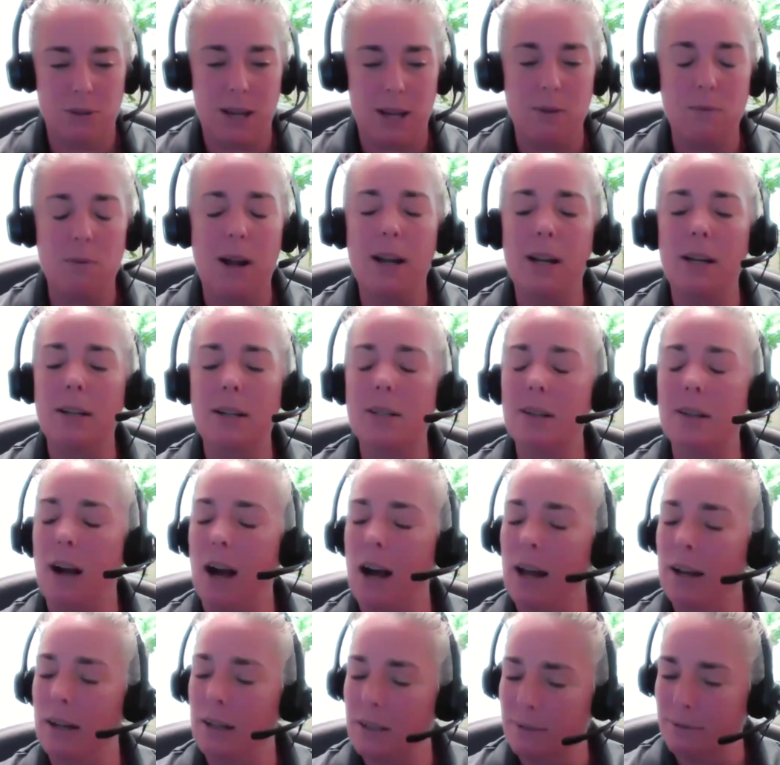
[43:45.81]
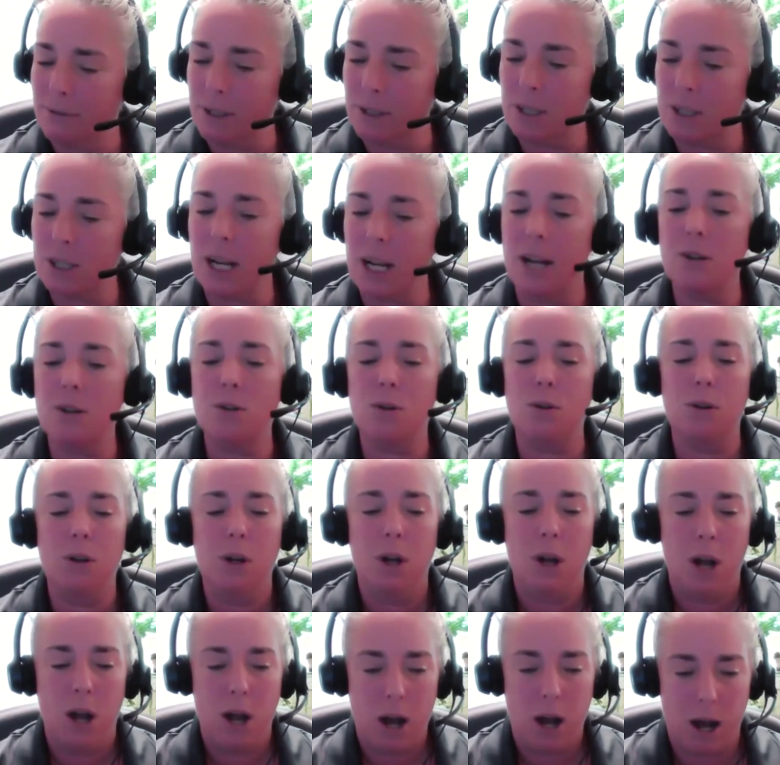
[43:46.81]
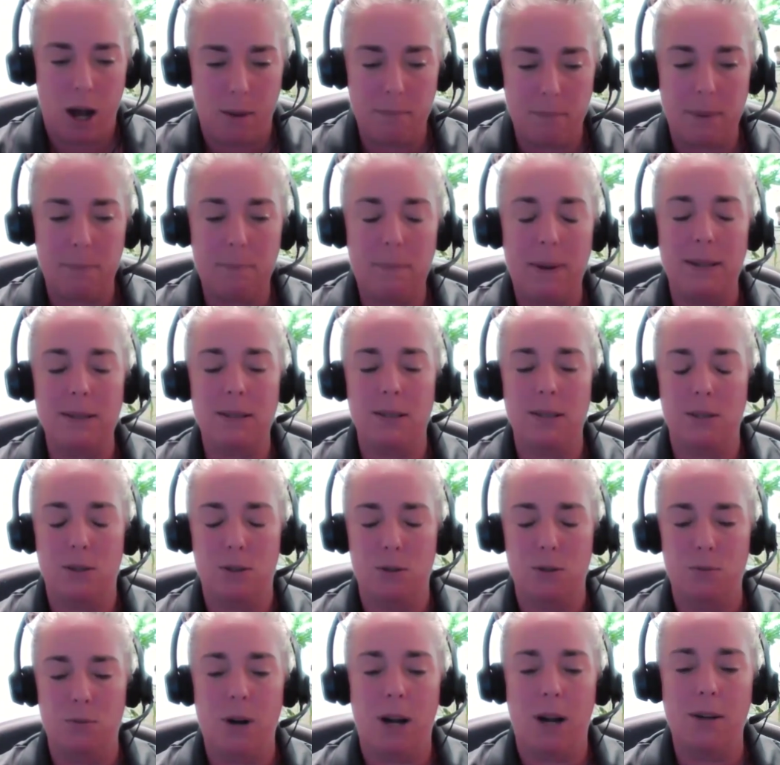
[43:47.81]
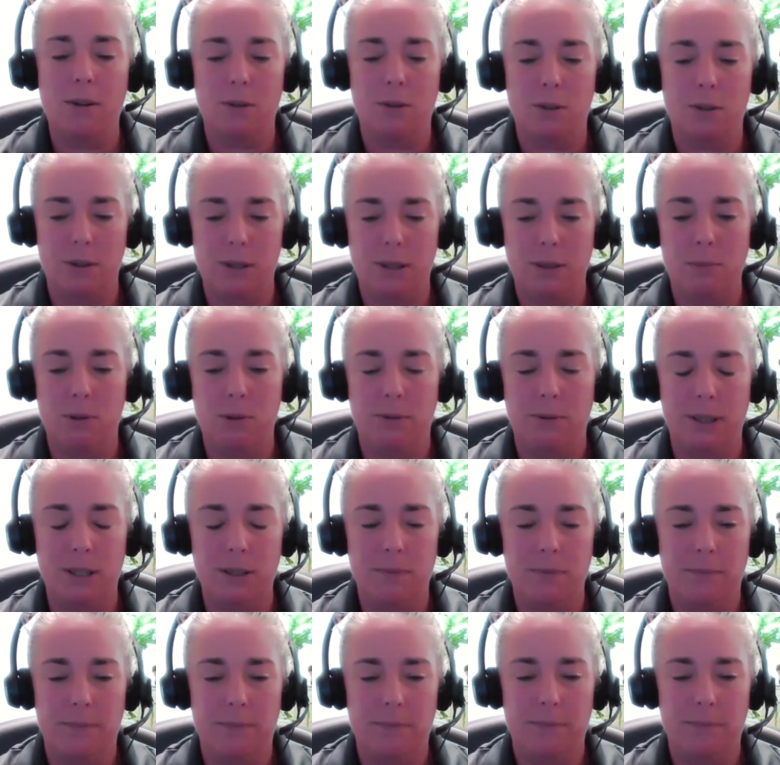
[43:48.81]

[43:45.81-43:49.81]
They run on a different schedule, but buses do run during move-in.